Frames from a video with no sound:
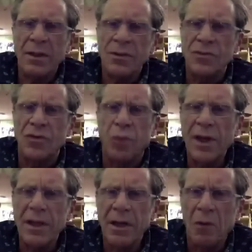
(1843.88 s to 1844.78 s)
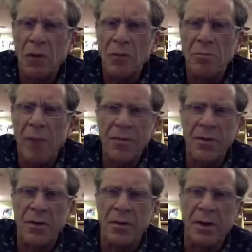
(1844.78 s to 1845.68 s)
20-year-old
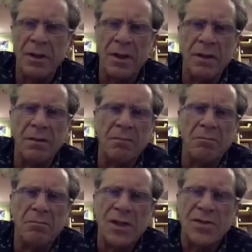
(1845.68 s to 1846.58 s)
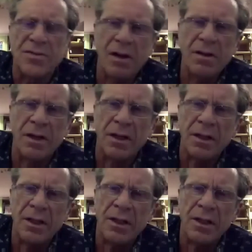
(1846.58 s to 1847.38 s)
mother in Minnesota